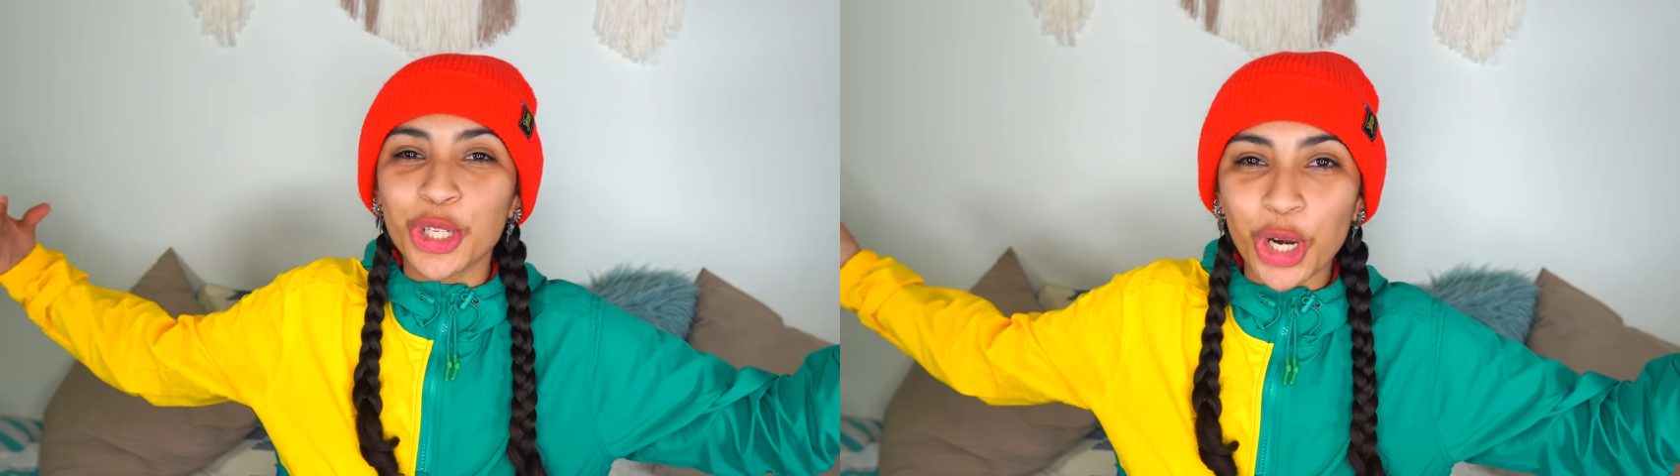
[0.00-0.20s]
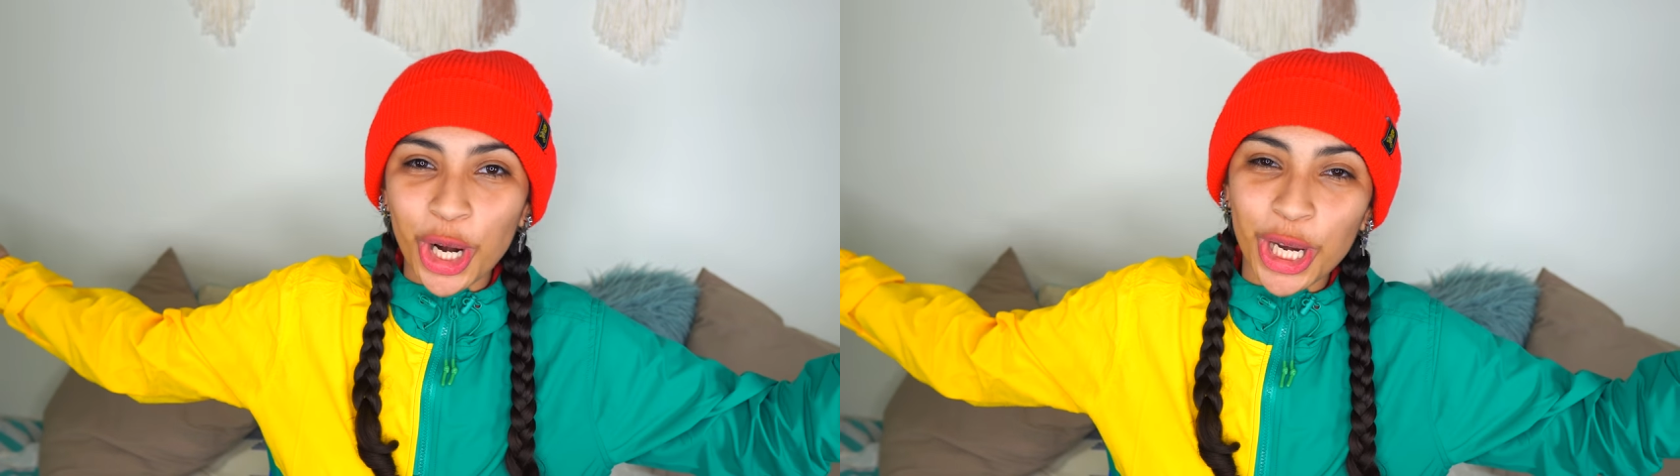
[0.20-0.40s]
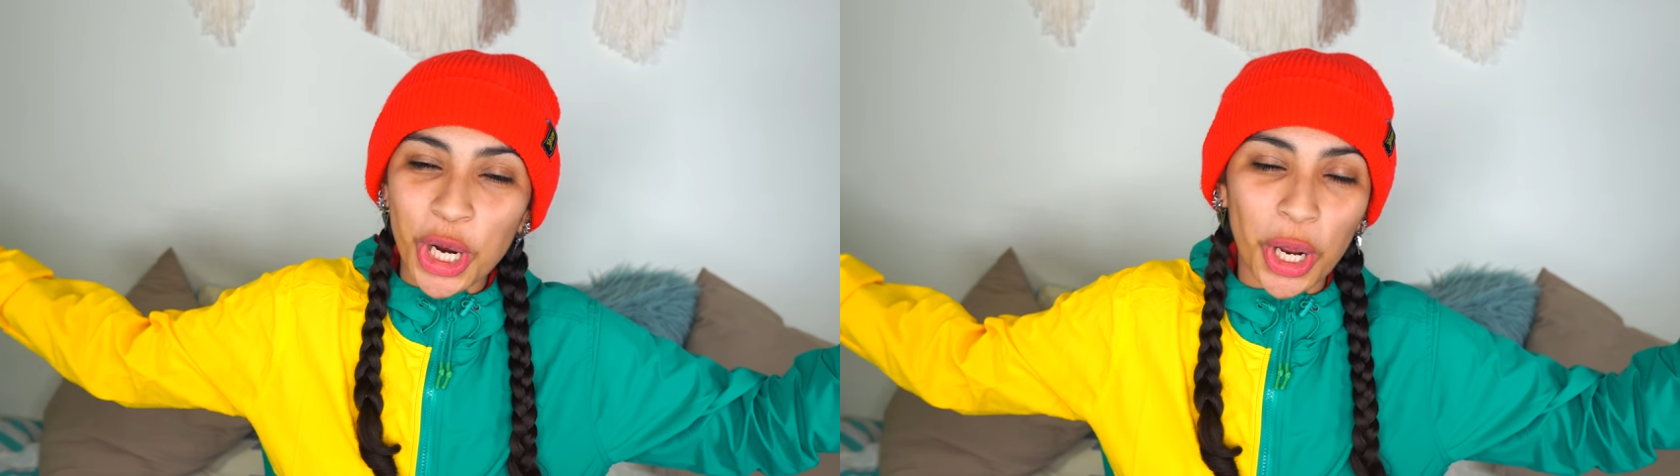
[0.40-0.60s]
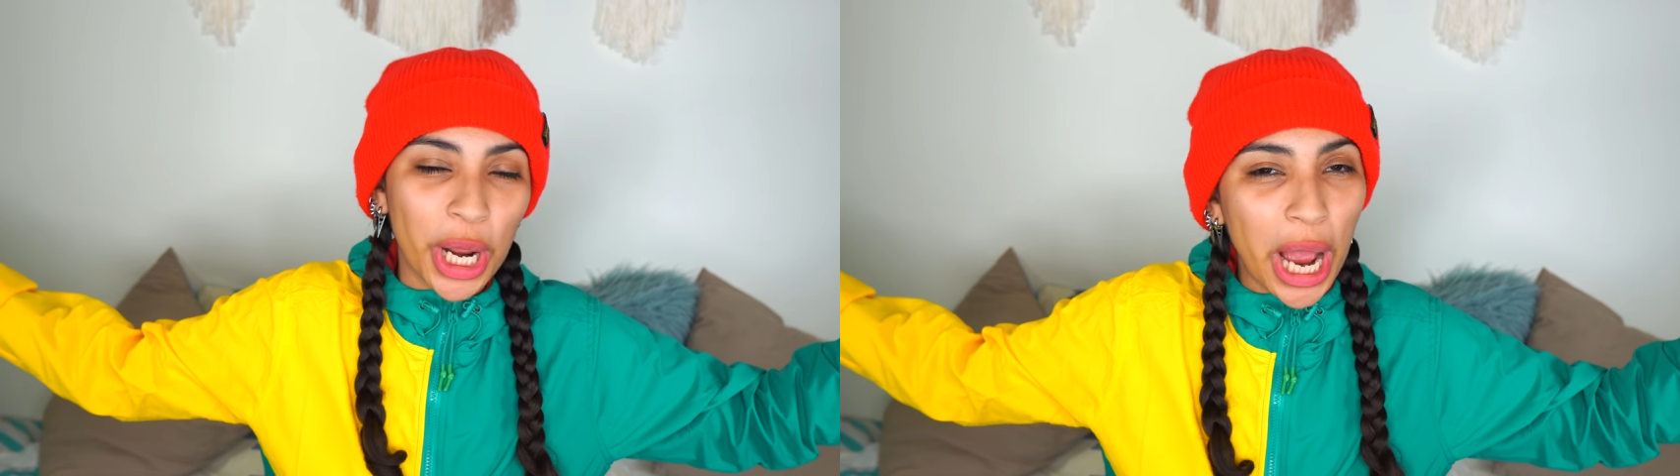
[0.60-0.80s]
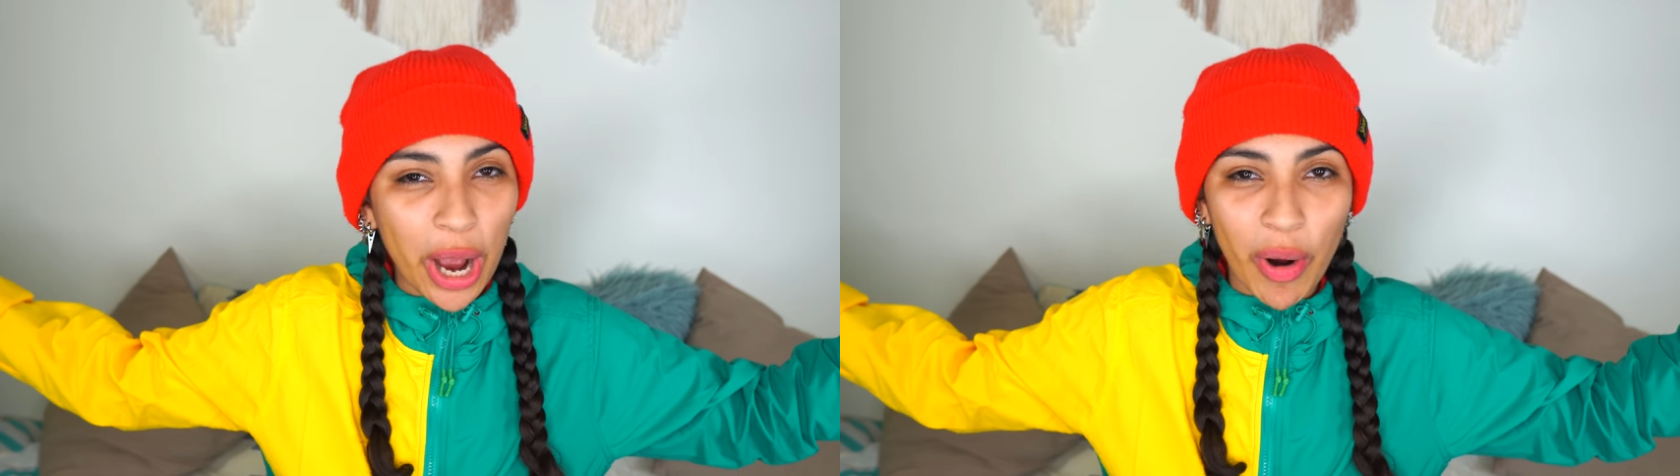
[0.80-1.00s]
journey on
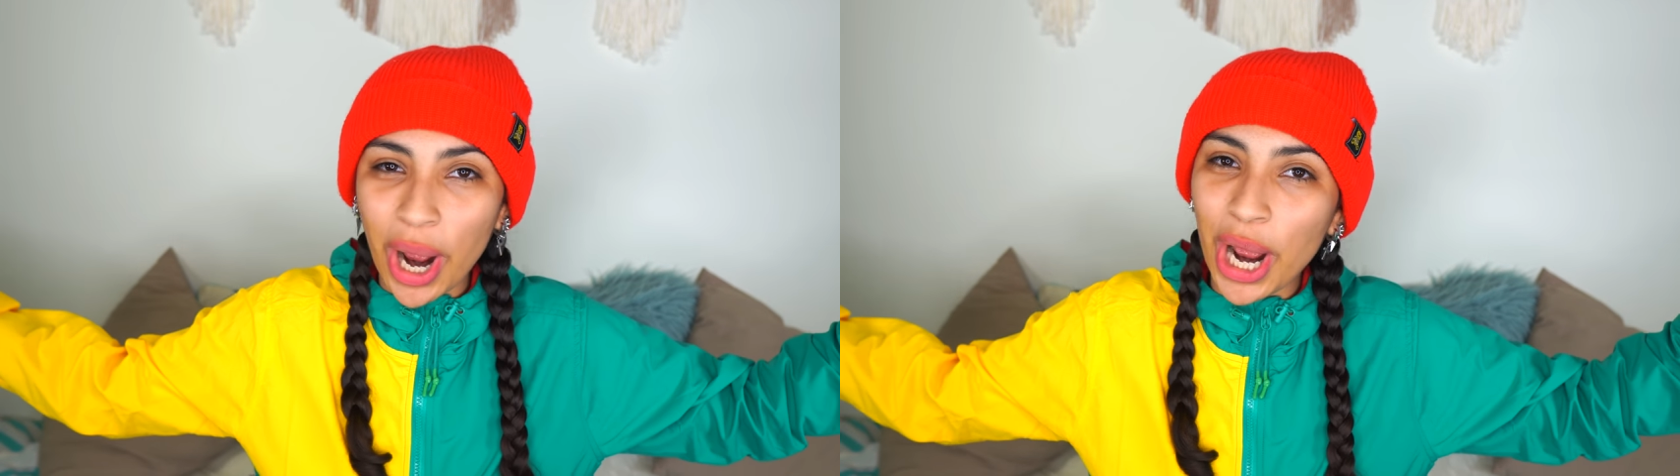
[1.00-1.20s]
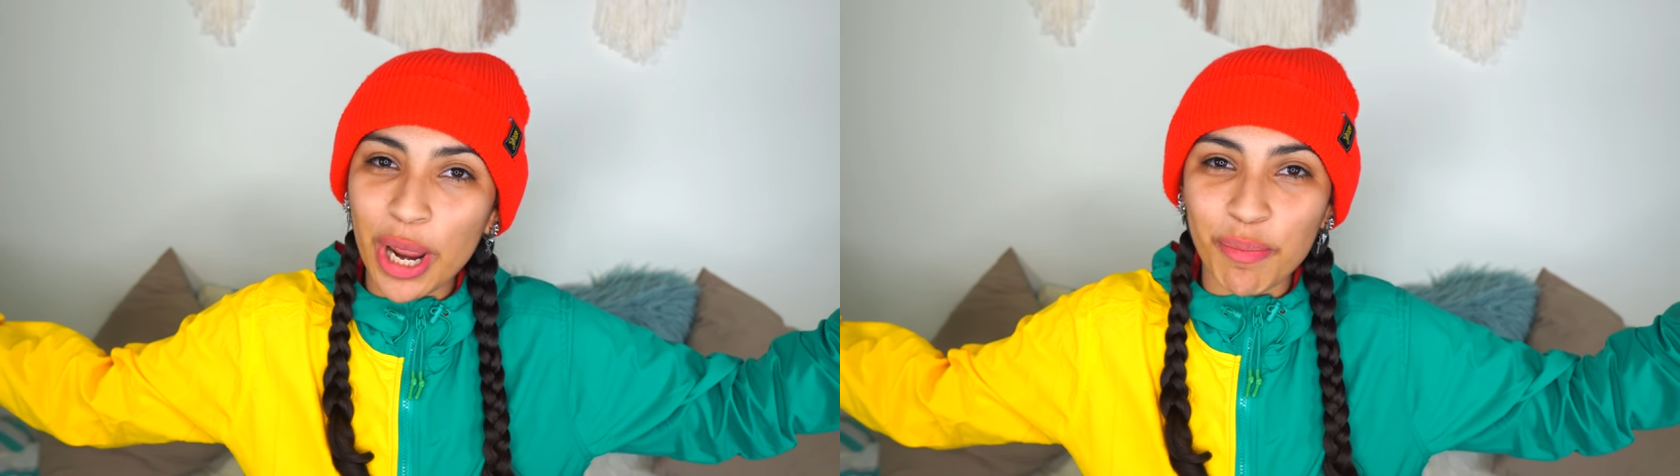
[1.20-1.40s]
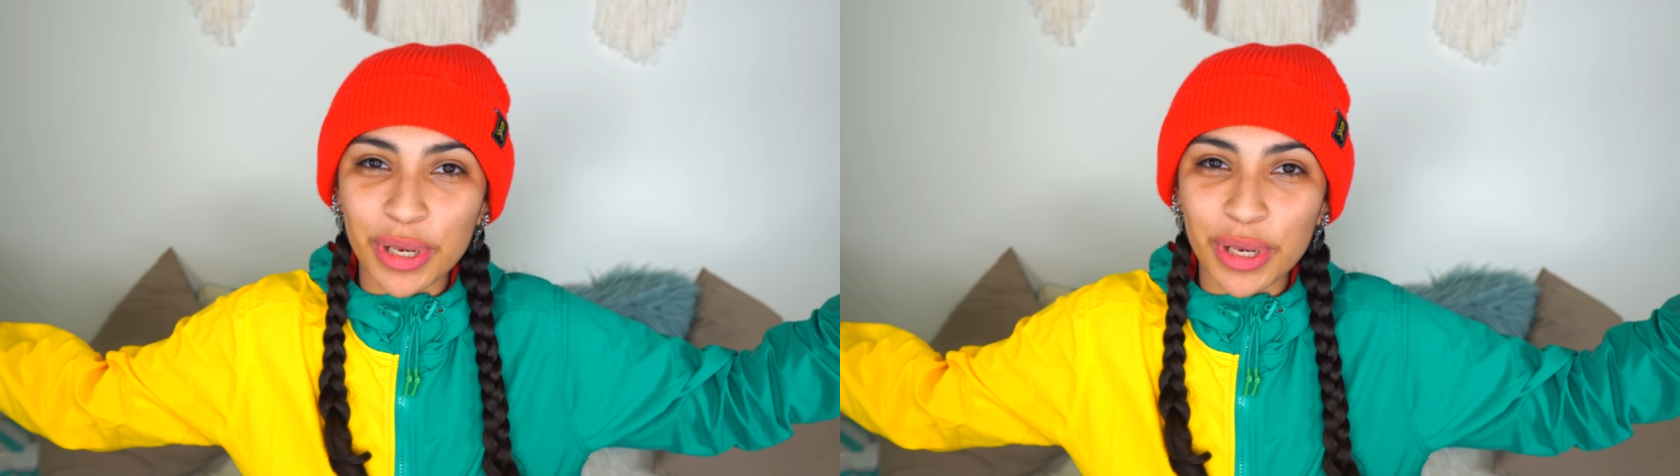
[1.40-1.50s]
how I